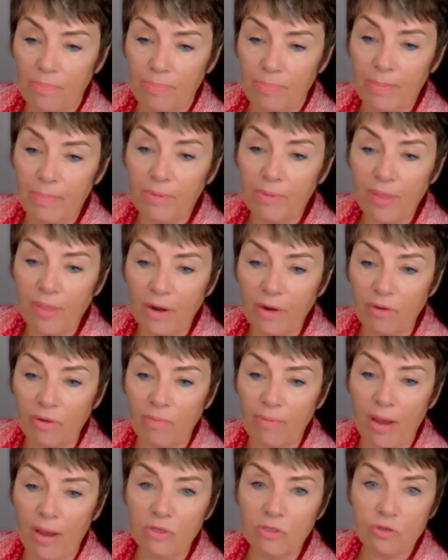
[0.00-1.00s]
people that
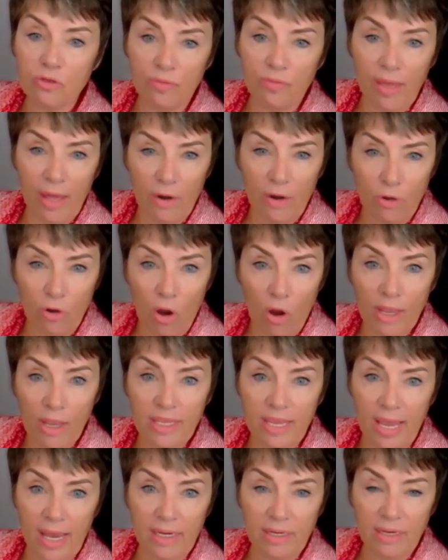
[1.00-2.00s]
are around you that are not
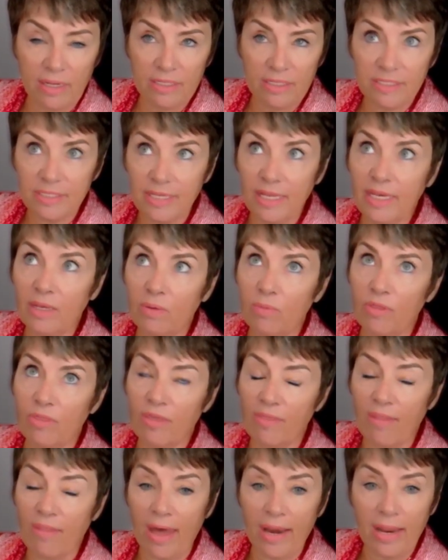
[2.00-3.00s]
yet sitting
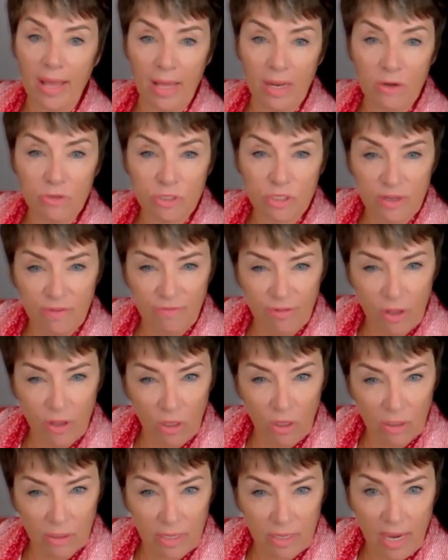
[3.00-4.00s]
within that energy
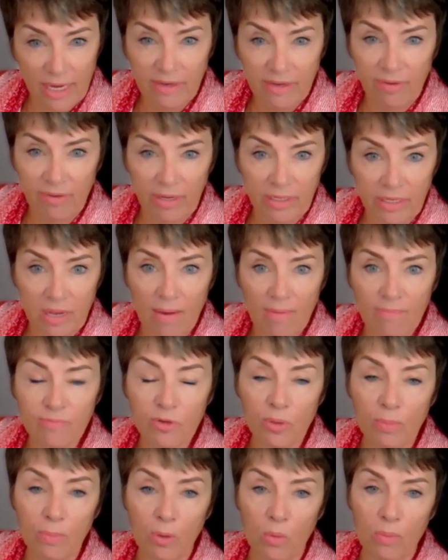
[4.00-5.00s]
feel kind of
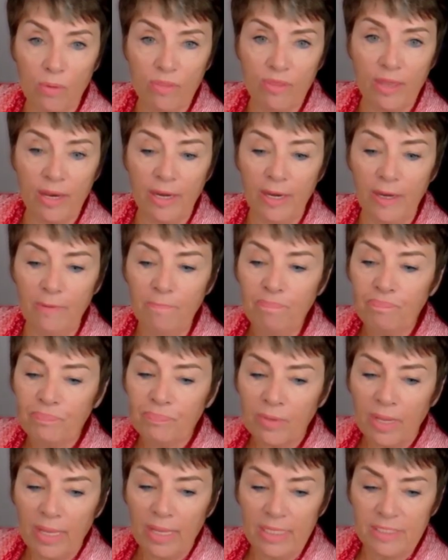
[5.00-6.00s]
uncomfortable within it.
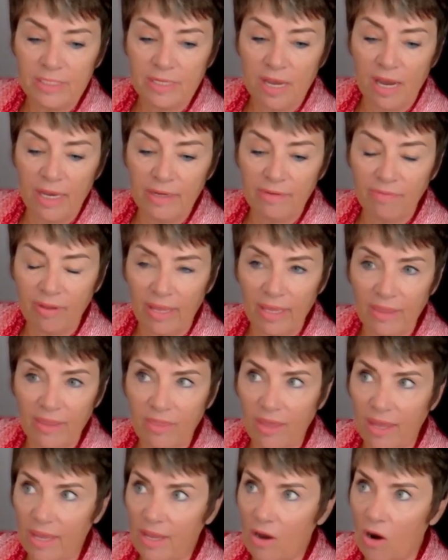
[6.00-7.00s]
It's kind of like
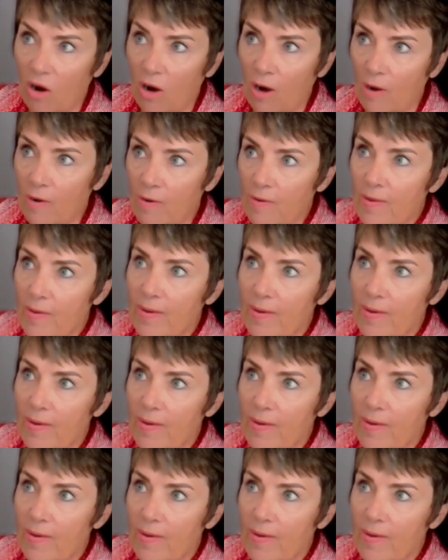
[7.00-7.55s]
they are,